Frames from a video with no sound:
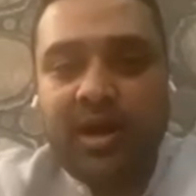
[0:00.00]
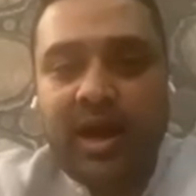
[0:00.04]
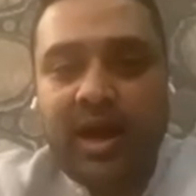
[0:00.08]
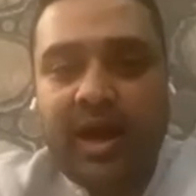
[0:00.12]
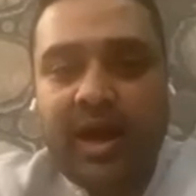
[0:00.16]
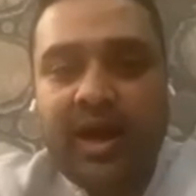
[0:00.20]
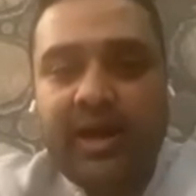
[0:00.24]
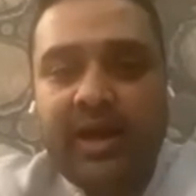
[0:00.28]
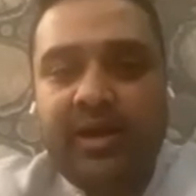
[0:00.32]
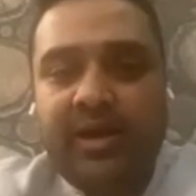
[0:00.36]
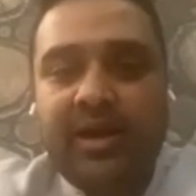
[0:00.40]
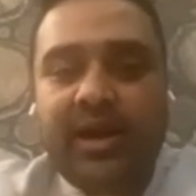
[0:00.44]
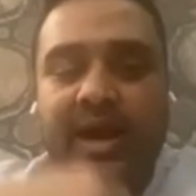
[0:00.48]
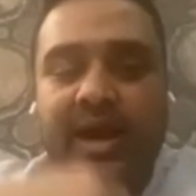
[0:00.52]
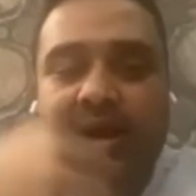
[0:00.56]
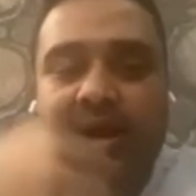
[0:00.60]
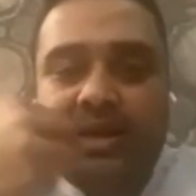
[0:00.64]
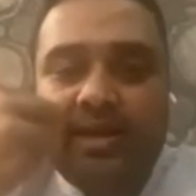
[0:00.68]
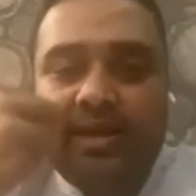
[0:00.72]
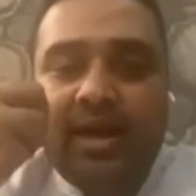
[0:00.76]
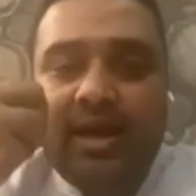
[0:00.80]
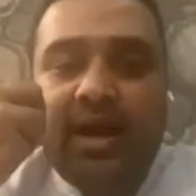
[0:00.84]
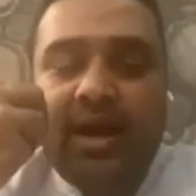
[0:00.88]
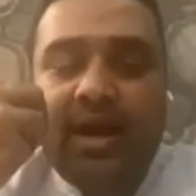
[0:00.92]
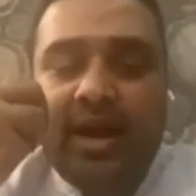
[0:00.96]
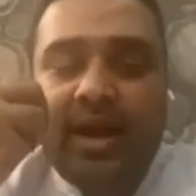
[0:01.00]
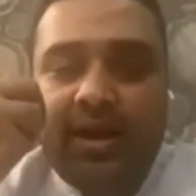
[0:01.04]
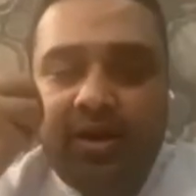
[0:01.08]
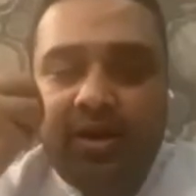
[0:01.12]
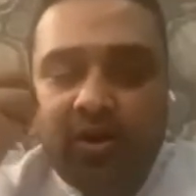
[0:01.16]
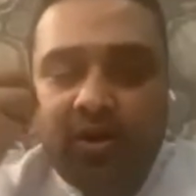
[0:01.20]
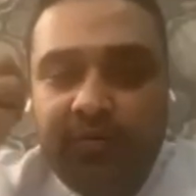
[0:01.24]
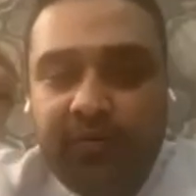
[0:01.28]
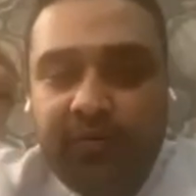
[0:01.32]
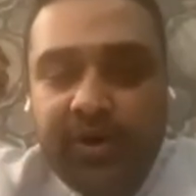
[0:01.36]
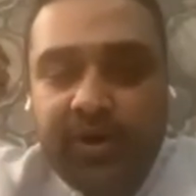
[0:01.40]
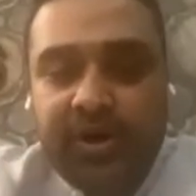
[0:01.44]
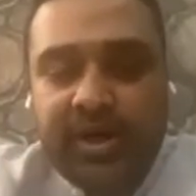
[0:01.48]
And at the end
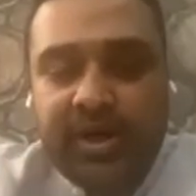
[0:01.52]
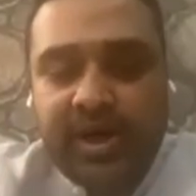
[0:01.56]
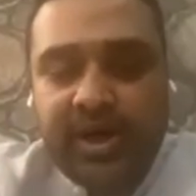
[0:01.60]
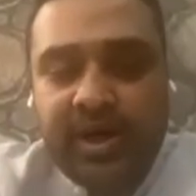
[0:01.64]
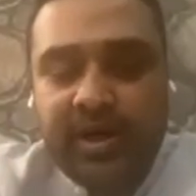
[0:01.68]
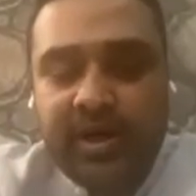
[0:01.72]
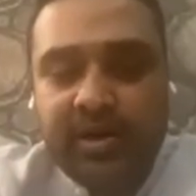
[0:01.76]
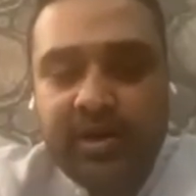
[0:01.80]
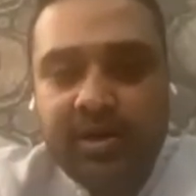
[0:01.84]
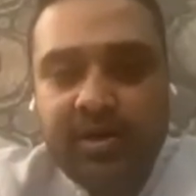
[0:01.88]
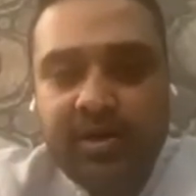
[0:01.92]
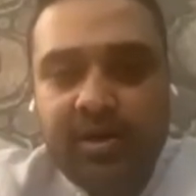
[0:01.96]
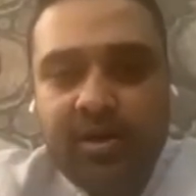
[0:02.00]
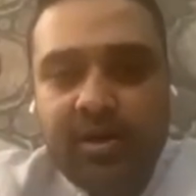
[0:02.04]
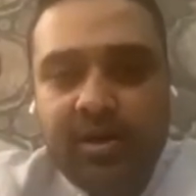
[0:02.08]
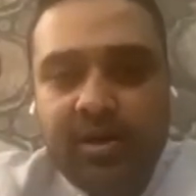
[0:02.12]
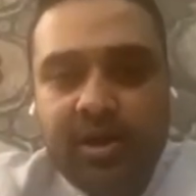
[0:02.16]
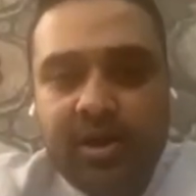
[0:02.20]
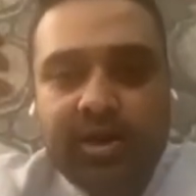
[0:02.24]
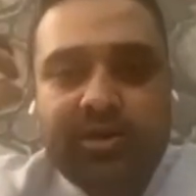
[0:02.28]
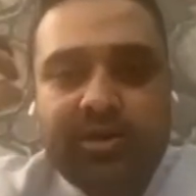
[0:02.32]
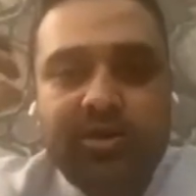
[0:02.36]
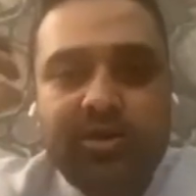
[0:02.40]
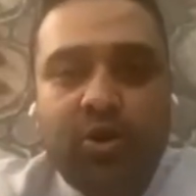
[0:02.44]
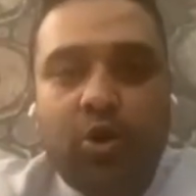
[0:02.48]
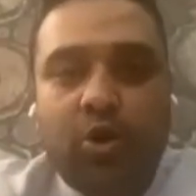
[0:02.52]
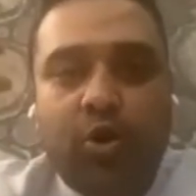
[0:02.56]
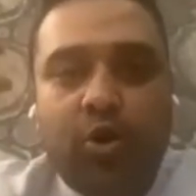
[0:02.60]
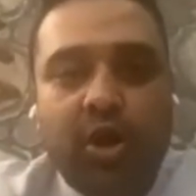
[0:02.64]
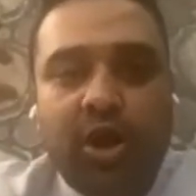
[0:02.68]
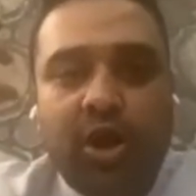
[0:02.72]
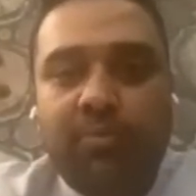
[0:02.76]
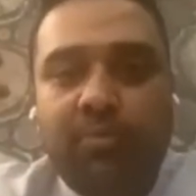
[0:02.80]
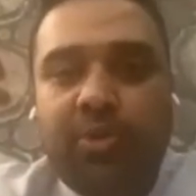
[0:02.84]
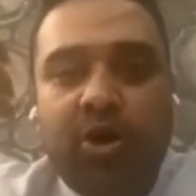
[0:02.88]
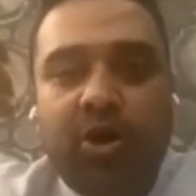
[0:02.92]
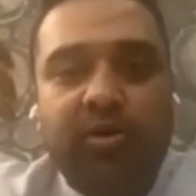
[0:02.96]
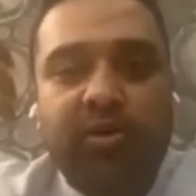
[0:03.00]
of a day, it's all
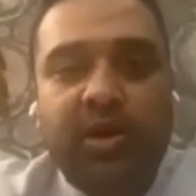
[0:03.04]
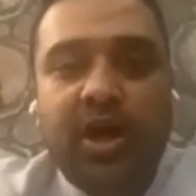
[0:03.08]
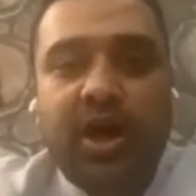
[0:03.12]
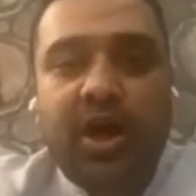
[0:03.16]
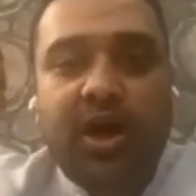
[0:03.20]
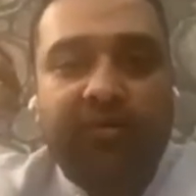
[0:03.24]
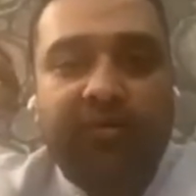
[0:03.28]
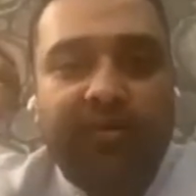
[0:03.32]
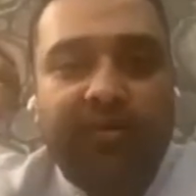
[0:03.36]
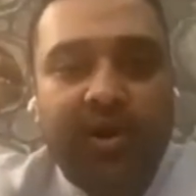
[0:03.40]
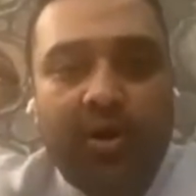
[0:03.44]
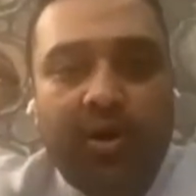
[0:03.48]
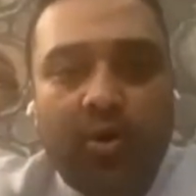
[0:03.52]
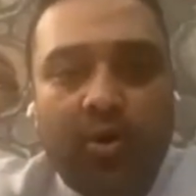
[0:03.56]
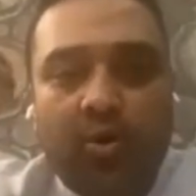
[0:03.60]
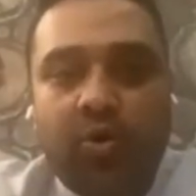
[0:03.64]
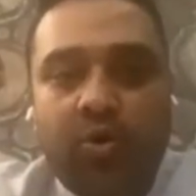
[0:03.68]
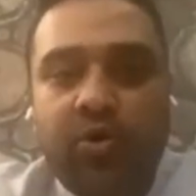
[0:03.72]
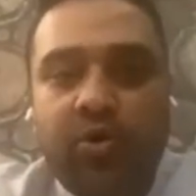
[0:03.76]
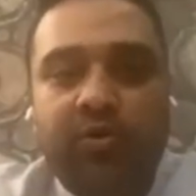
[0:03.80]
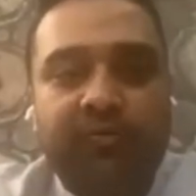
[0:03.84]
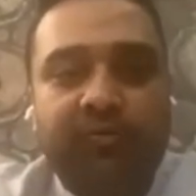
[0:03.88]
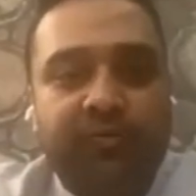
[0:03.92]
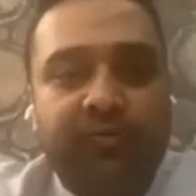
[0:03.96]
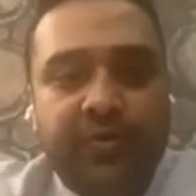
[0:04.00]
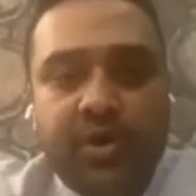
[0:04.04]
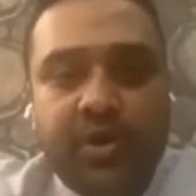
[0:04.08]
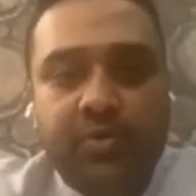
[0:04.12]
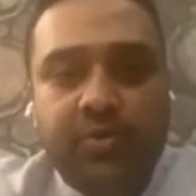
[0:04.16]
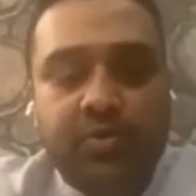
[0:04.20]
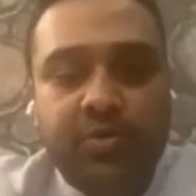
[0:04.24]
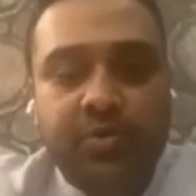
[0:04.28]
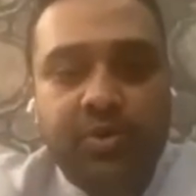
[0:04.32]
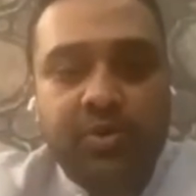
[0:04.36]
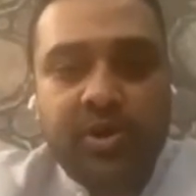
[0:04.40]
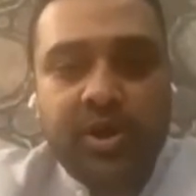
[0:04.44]
about our own view.